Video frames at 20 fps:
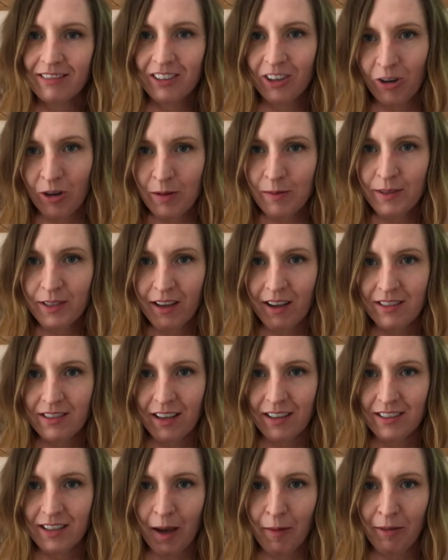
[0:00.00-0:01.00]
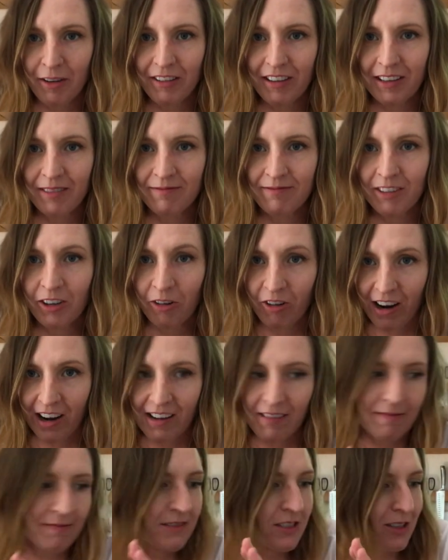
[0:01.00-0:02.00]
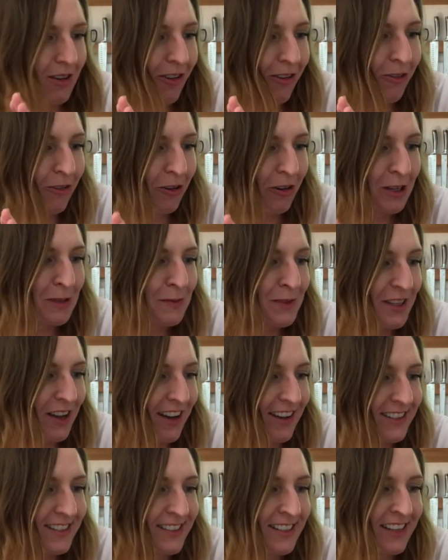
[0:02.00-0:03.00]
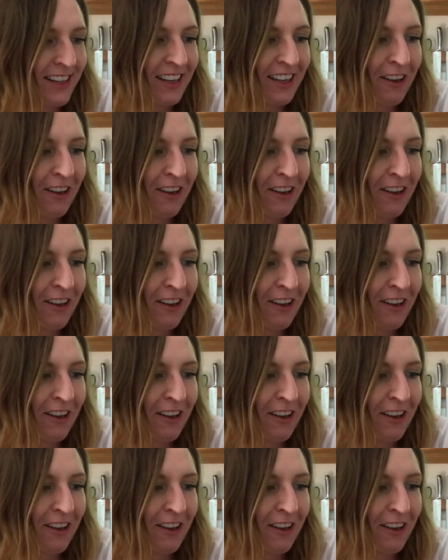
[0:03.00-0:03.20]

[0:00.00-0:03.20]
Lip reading: cream sauce on top of it. Great, so cream sauce.